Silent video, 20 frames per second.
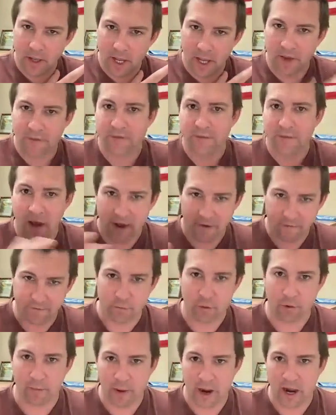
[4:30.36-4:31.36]
if not
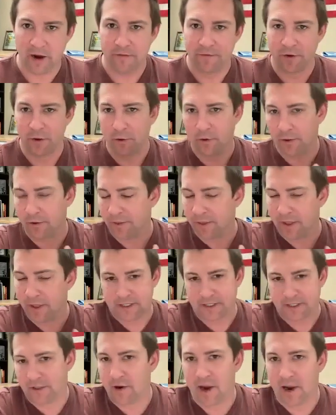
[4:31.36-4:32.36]
for biofuel,
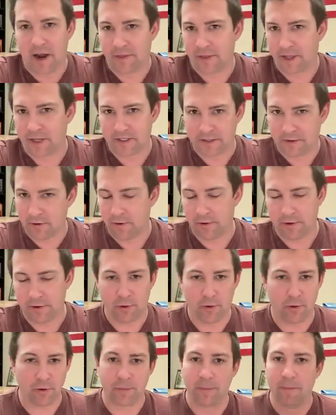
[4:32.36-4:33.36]
this ground that's grown
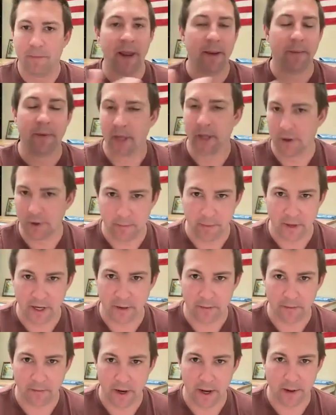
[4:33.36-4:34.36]
corn maybe could
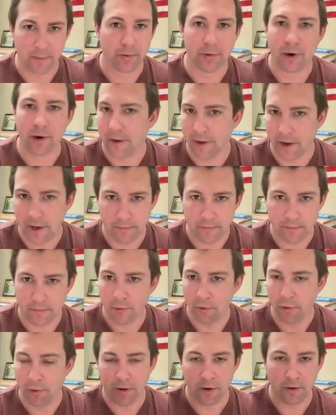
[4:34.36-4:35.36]
be in prairie
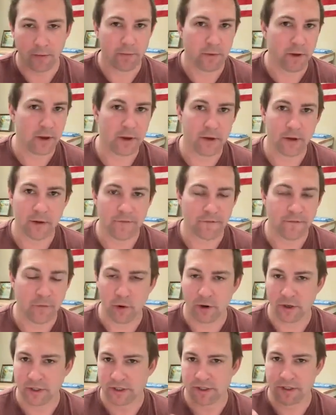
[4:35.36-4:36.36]
or
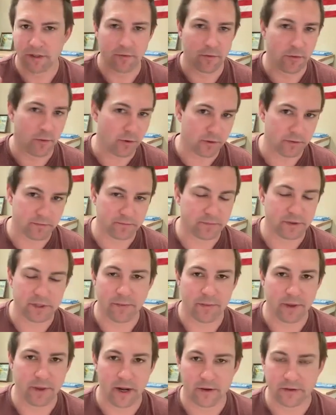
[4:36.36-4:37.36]
forest or
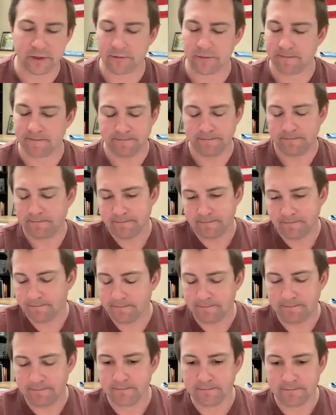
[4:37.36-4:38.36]
something else.
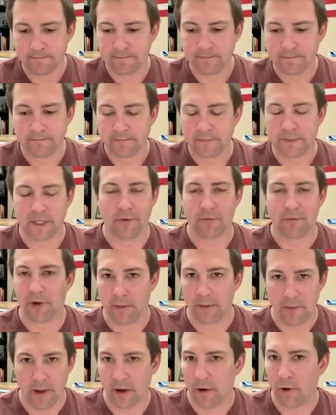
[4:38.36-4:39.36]
Doesn't
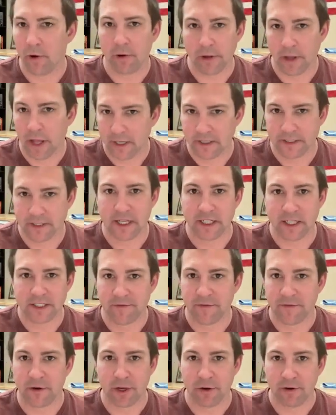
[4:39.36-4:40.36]
really make a whole lot of sense
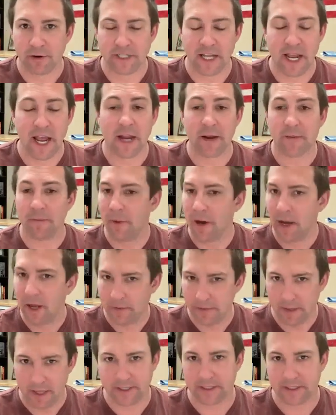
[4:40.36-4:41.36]
for US ag,
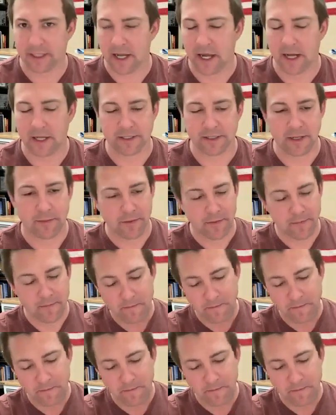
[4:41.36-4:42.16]
but that's the concept.